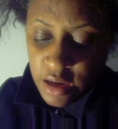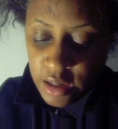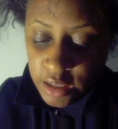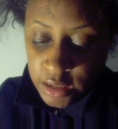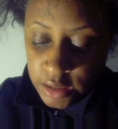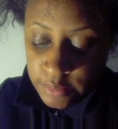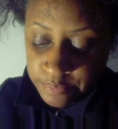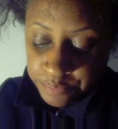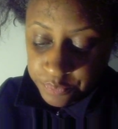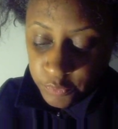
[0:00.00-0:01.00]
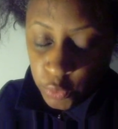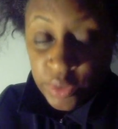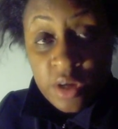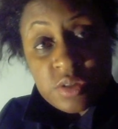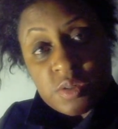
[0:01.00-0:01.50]
Um,
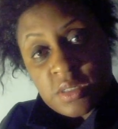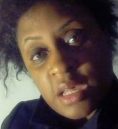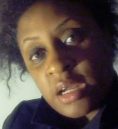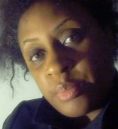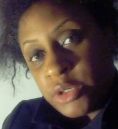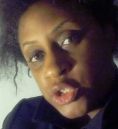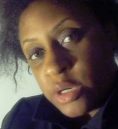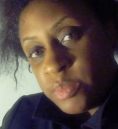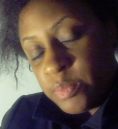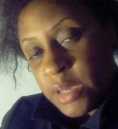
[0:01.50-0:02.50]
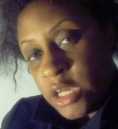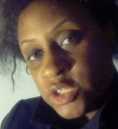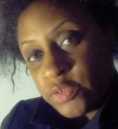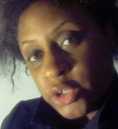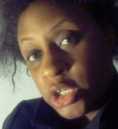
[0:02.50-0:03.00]
we also set up a tribute
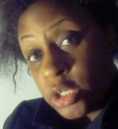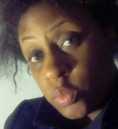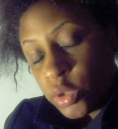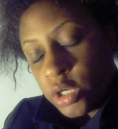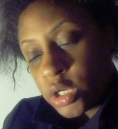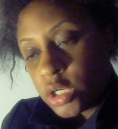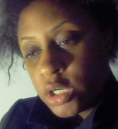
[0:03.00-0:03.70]
page for her work,